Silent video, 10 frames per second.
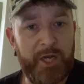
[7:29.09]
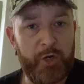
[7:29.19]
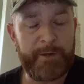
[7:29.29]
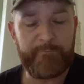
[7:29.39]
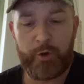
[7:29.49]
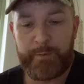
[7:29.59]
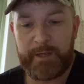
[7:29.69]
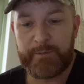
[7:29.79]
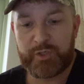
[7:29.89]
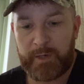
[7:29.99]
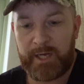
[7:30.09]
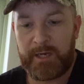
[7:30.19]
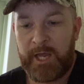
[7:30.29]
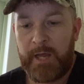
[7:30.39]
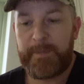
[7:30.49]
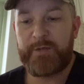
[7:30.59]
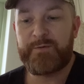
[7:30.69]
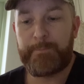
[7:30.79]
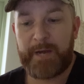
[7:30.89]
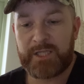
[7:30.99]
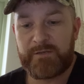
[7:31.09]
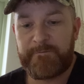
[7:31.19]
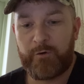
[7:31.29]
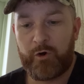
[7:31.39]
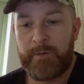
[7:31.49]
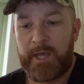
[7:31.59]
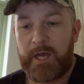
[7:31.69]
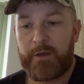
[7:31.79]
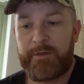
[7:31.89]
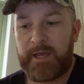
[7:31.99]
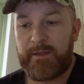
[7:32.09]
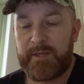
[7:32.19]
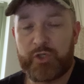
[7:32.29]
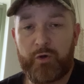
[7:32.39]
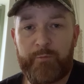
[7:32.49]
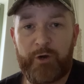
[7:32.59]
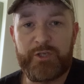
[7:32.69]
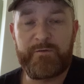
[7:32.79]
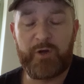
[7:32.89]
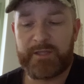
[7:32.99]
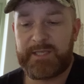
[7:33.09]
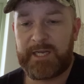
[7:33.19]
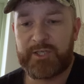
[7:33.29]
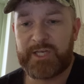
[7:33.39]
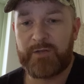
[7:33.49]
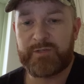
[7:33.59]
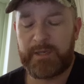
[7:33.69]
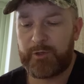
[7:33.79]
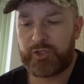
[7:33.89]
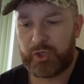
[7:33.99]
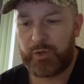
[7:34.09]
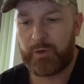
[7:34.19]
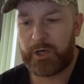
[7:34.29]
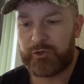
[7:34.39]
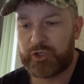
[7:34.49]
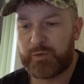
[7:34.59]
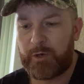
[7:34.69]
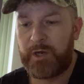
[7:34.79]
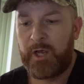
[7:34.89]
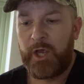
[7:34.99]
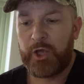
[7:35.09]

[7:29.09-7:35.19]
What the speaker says: A little bit ropey in between, but he's been back to form, and I think at this sort of price you've got to take a chance on him at 200-1.